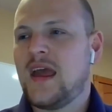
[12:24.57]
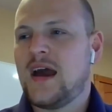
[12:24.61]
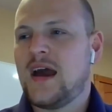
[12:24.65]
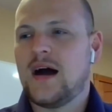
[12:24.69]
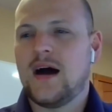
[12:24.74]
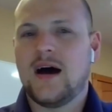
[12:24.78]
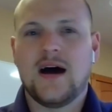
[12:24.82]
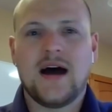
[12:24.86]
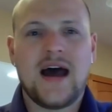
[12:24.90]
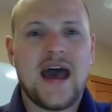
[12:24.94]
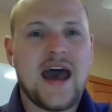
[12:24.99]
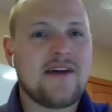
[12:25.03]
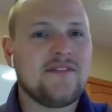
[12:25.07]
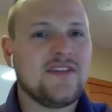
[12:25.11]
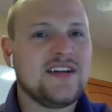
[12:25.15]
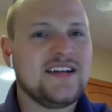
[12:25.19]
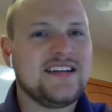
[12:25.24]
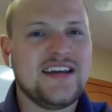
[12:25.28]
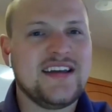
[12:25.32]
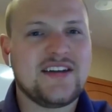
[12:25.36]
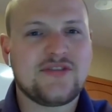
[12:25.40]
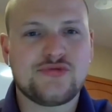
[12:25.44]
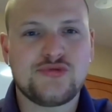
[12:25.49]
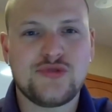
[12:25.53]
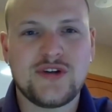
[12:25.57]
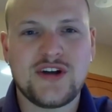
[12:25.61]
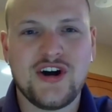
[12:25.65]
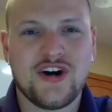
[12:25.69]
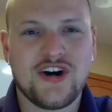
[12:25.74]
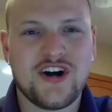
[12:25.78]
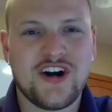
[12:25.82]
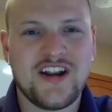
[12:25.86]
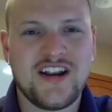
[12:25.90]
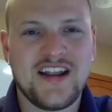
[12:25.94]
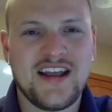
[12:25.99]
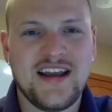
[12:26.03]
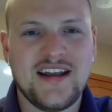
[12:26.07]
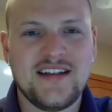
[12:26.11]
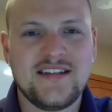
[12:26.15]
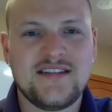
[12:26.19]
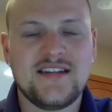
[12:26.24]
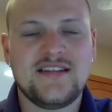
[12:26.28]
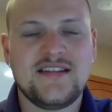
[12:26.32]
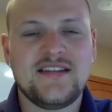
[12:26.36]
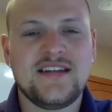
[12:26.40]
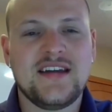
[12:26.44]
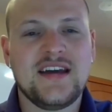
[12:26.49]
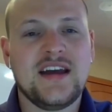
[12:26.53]
uh, have a disregarded
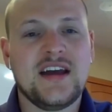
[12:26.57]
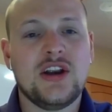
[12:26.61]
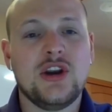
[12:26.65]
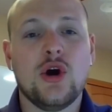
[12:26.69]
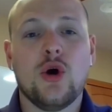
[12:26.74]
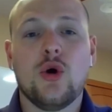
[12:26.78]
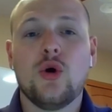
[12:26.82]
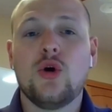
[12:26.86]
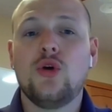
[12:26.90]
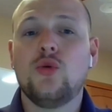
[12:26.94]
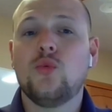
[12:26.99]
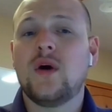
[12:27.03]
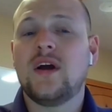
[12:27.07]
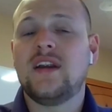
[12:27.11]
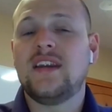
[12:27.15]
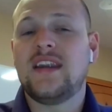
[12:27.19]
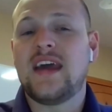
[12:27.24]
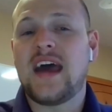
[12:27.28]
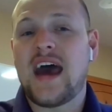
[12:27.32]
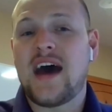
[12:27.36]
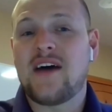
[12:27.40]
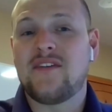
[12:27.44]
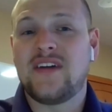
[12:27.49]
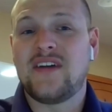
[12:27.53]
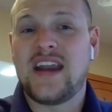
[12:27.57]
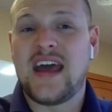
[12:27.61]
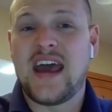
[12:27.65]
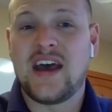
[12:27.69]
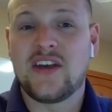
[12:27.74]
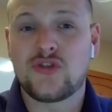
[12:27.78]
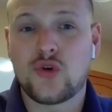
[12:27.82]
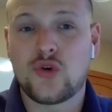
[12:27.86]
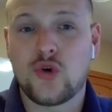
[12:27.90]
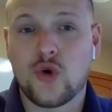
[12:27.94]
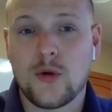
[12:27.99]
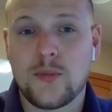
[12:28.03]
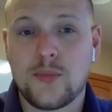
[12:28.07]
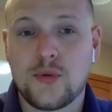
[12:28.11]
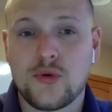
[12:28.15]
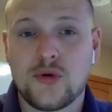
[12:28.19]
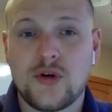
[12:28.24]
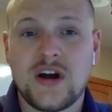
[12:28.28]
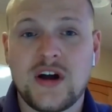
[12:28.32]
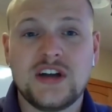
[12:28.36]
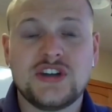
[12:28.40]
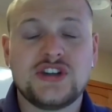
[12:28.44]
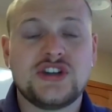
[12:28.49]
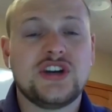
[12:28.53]
entity, knowing when to have an S
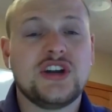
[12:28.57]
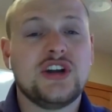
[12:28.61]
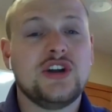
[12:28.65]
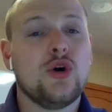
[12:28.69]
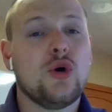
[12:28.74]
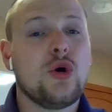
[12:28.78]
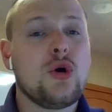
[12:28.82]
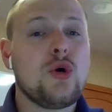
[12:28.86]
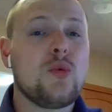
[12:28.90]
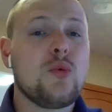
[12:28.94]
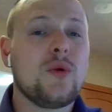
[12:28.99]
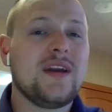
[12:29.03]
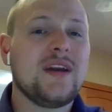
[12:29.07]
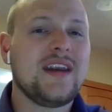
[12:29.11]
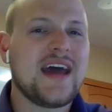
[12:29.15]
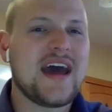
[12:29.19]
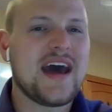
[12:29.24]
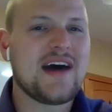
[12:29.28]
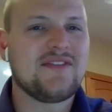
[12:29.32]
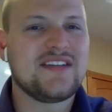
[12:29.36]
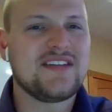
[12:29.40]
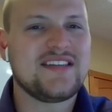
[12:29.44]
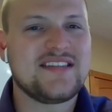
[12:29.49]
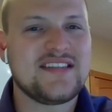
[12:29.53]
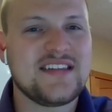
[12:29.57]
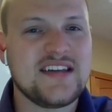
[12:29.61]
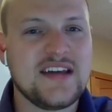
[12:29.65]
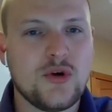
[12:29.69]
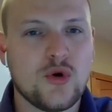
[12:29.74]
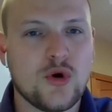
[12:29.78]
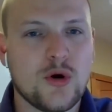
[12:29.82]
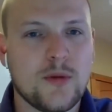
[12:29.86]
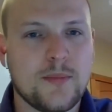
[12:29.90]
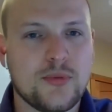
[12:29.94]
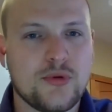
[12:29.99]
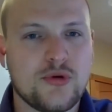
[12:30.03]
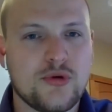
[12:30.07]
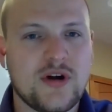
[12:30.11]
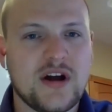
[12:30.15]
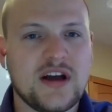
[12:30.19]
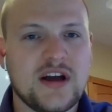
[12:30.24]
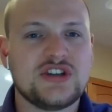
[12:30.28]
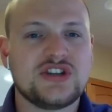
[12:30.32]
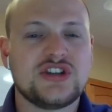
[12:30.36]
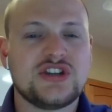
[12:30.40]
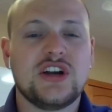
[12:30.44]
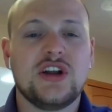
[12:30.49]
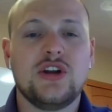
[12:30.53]
corporation, and knowing when to have a C
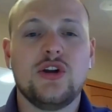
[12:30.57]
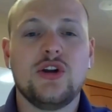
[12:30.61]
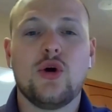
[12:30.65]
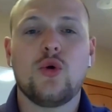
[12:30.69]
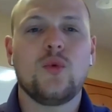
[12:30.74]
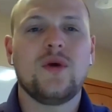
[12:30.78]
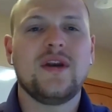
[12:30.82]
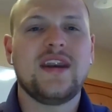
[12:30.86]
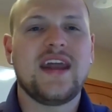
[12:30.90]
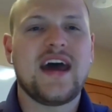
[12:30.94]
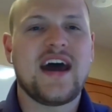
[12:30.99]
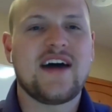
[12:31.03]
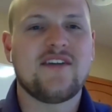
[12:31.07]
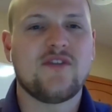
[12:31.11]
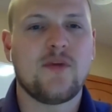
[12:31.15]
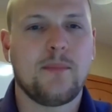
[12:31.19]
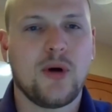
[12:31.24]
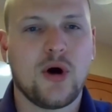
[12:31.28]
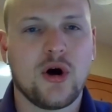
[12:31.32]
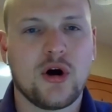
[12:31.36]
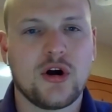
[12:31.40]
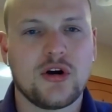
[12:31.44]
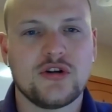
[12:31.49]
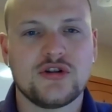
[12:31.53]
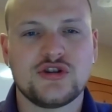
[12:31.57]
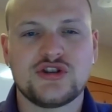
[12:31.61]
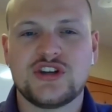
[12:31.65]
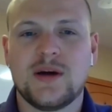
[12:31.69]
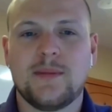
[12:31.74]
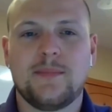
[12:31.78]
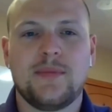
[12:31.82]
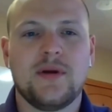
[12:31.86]
corporation, and knowing when to have a partnership.